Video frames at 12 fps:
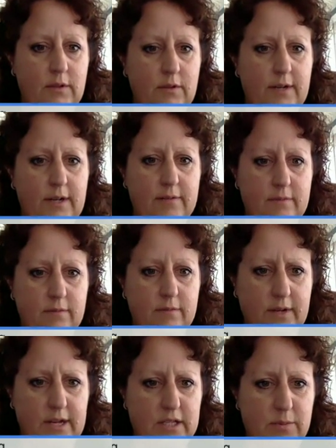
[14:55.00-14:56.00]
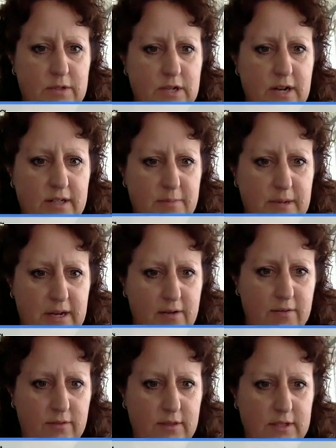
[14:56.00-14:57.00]
Great. Okay, so we talked
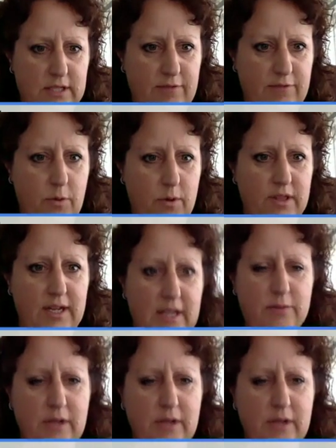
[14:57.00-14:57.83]
about, let's see, 4 things.